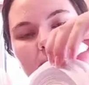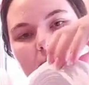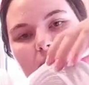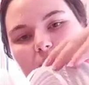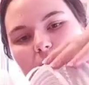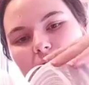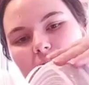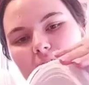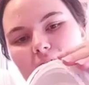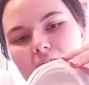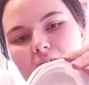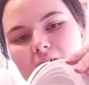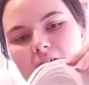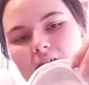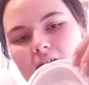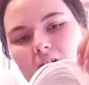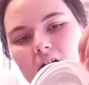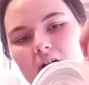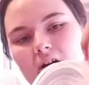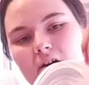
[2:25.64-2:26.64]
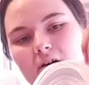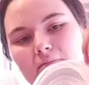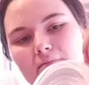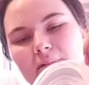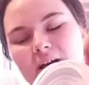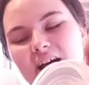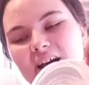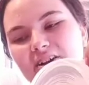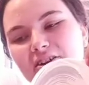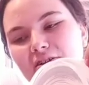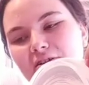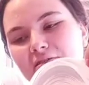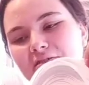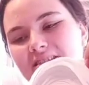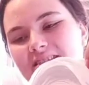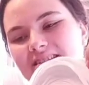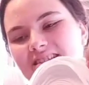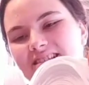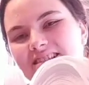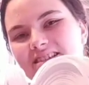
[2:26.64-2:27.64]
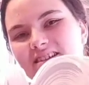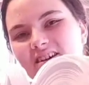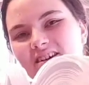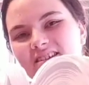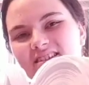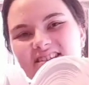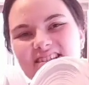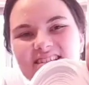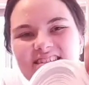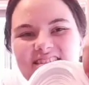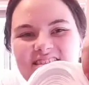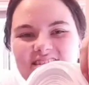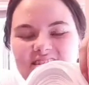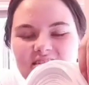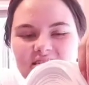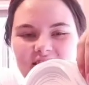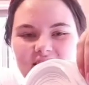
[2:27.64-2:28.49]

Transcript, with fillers: my boning. I know this is not this